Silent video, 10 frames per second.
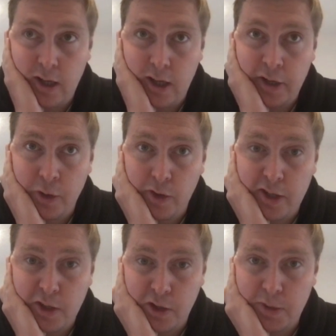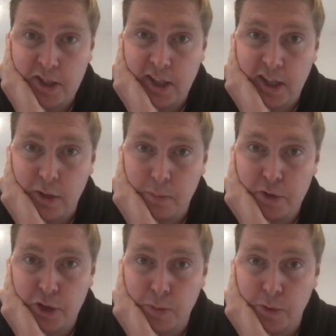I know that it's going to be taking up
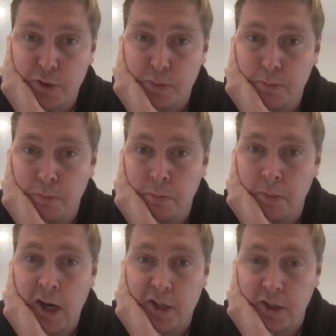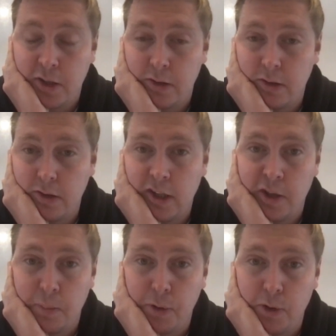too much margin in the
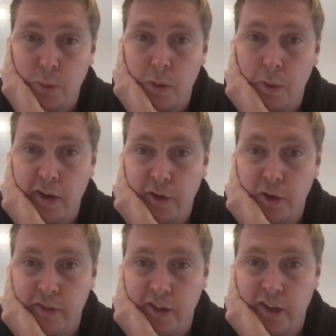book one way or another.